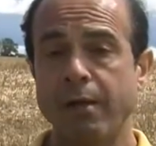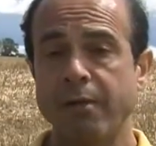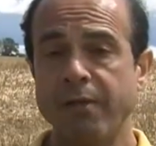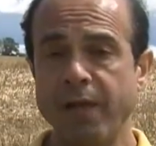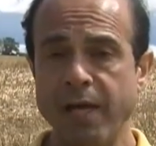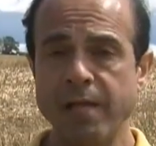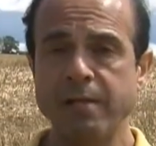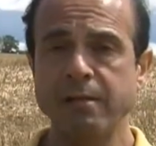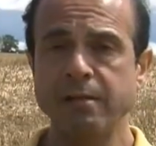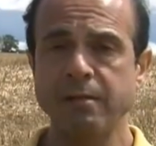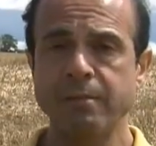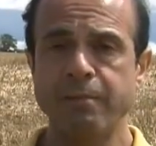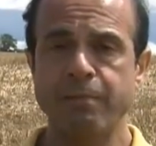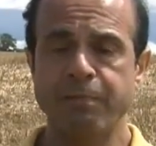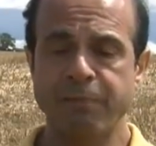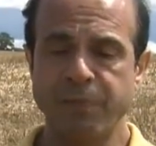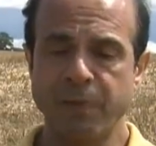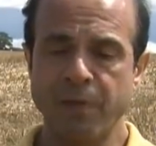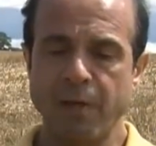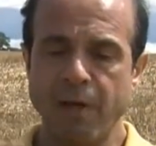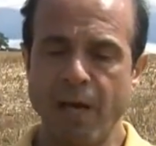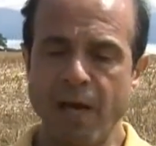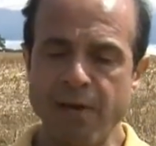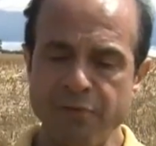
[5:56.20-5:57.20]
Then,
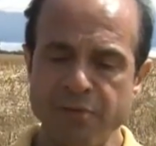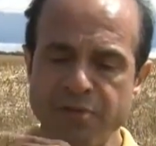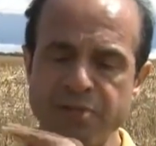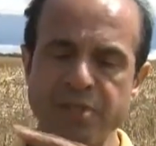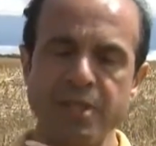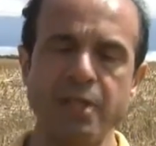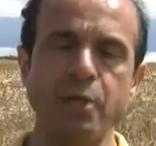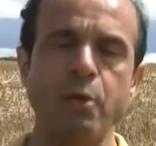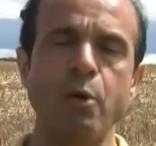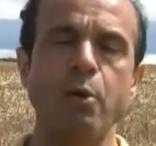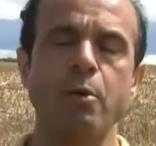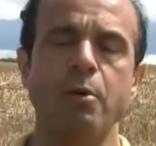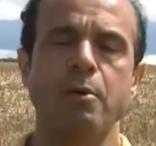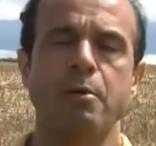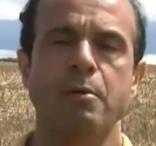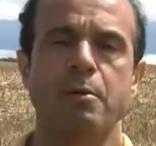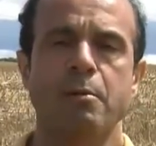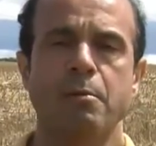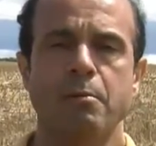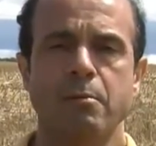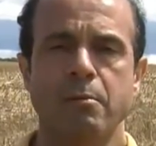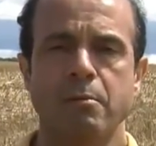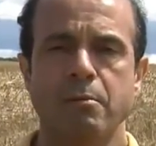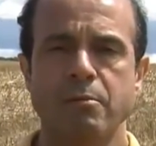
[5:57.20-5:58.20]
every single
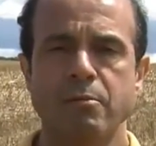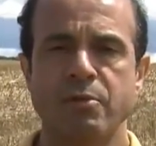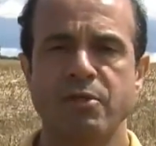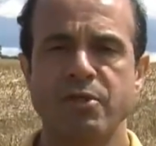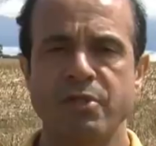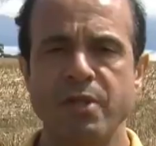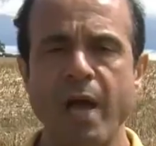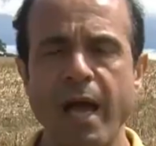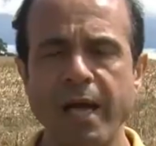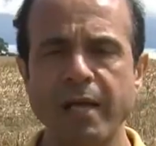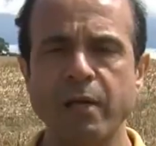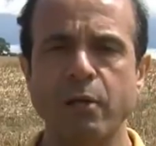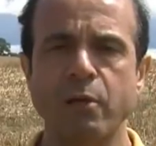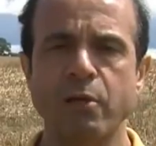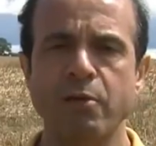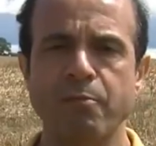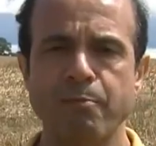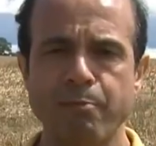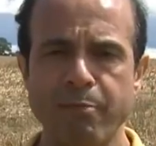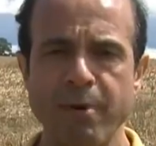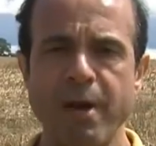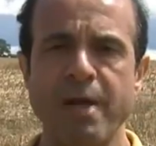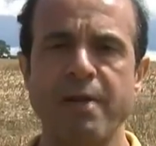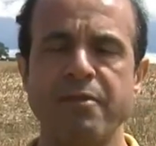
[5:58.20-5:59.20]
cycle
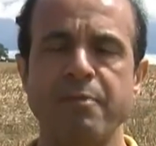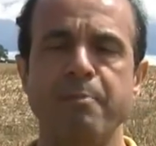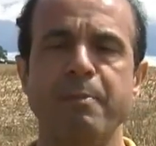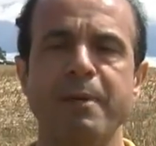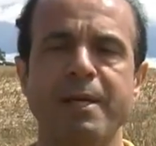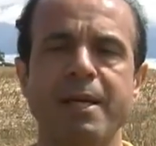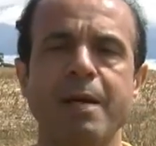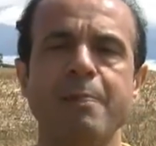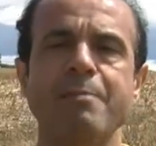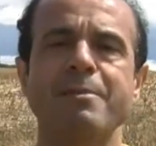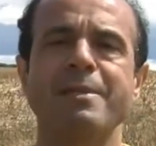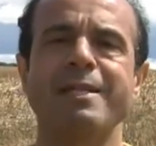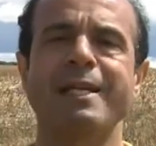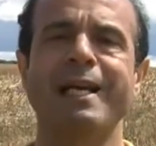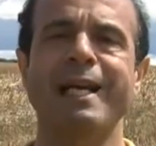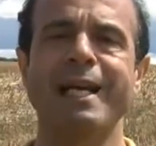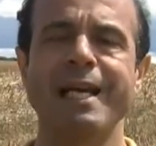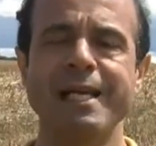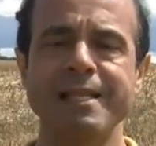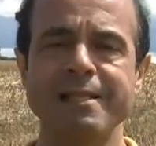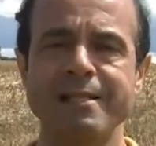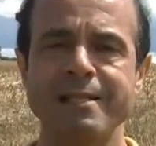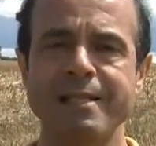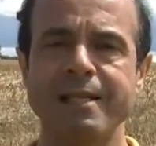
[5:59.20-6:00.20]
of breath becomes a
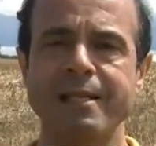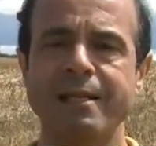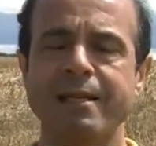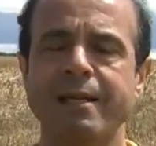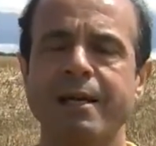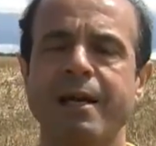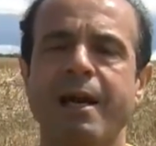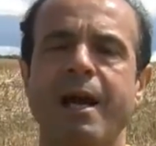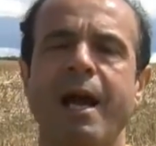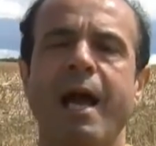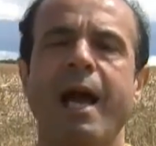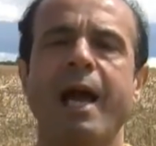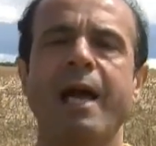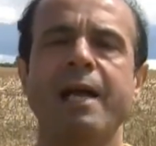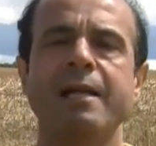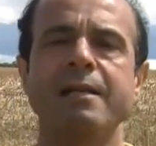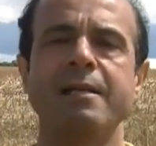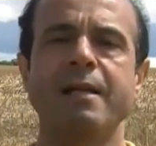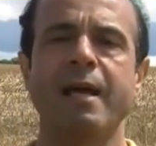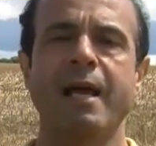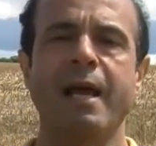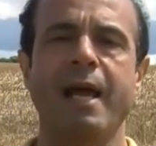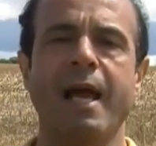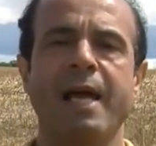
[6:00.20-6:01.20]
cleansing
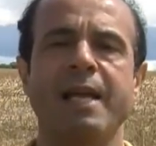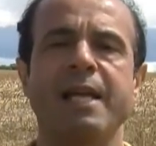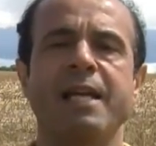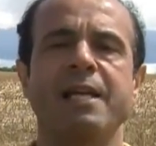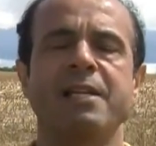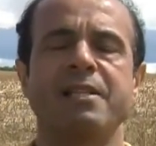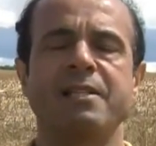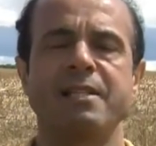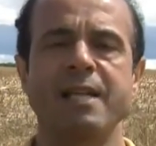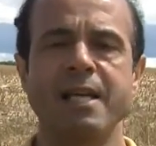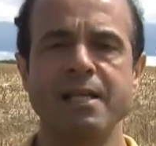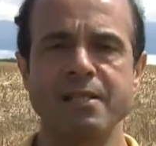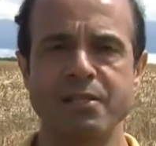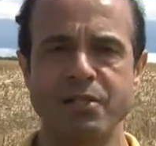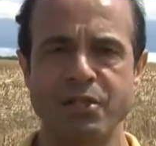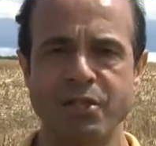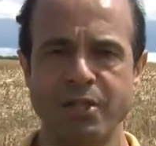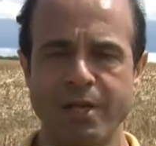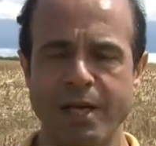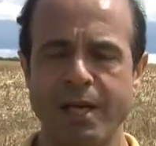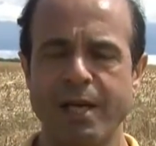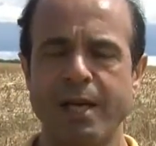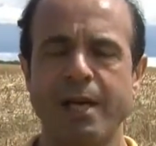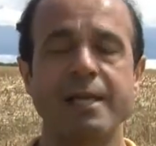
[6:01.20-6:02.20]
and an
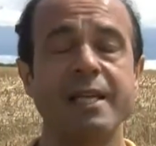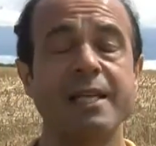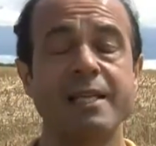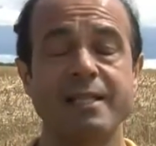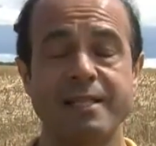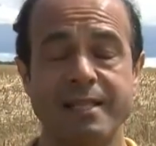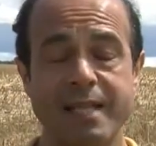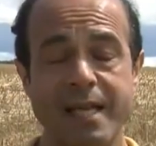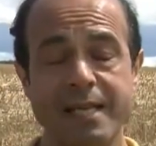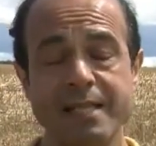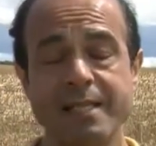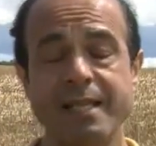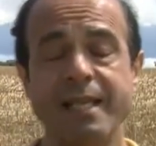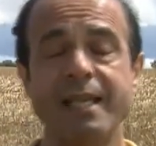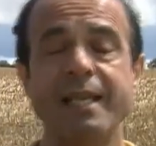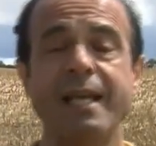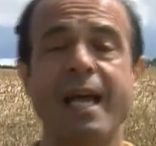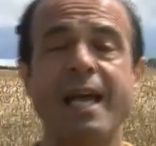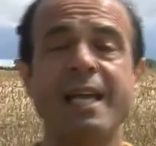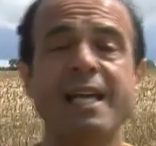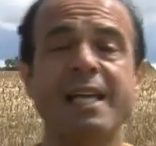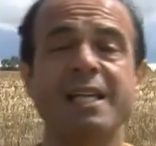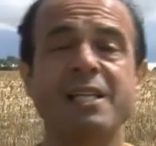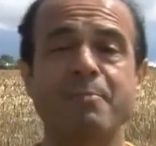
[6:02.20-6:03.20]
extending
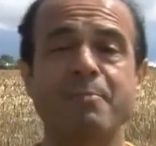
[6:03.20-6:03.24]
and